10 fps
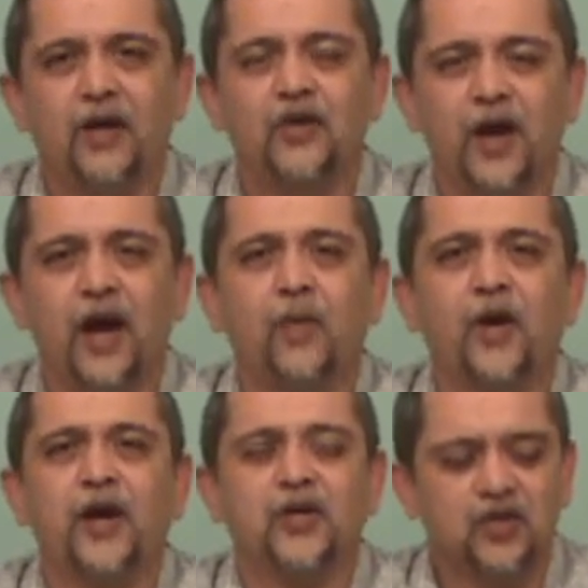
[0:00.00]
Today
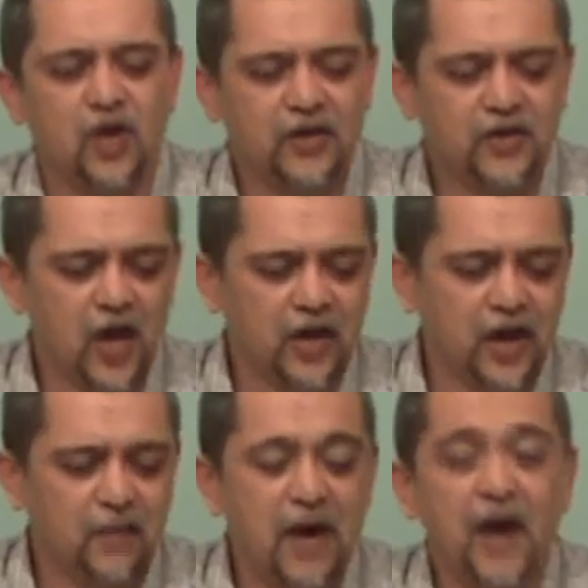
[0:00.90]
we're going to start
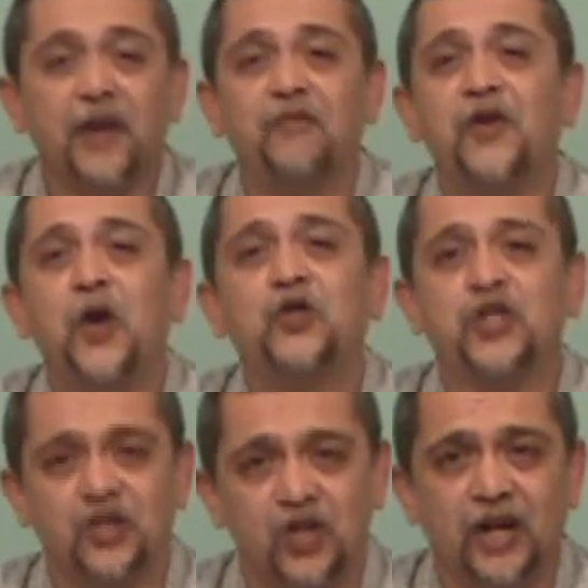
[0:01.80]
talking about the
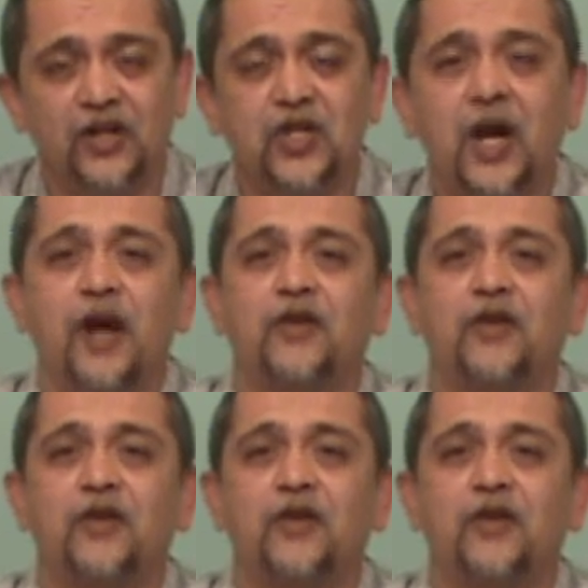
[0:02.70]
future tense,